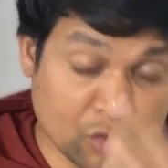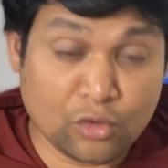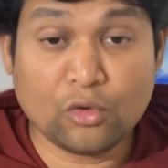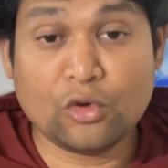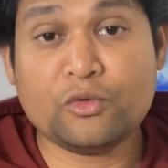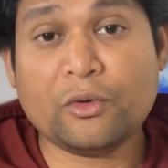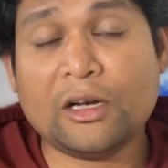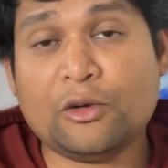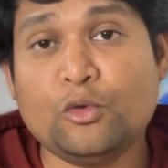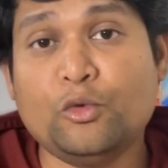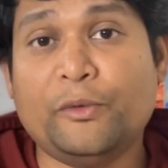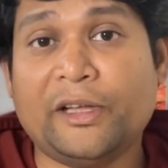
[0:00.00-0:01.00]
So those were
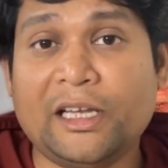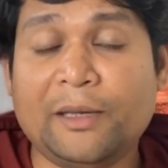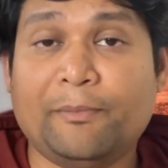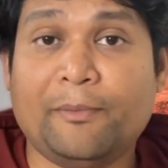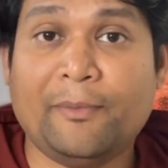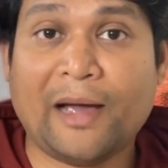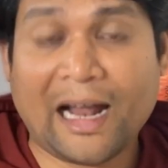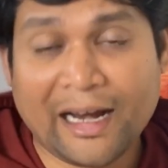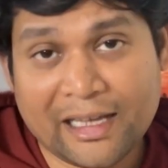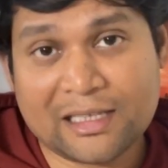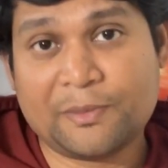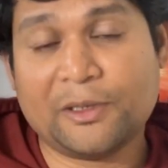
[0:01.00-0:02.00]
two very
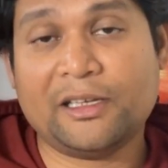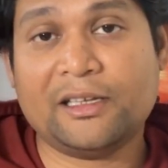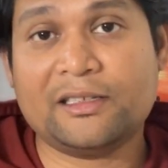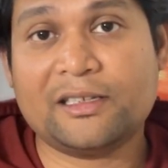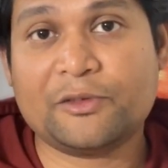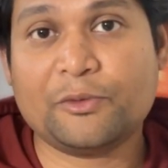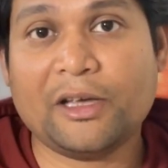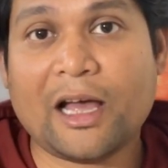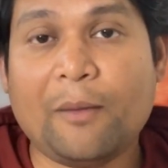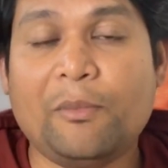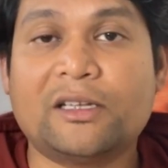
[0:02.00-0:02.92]
bad experiences we have,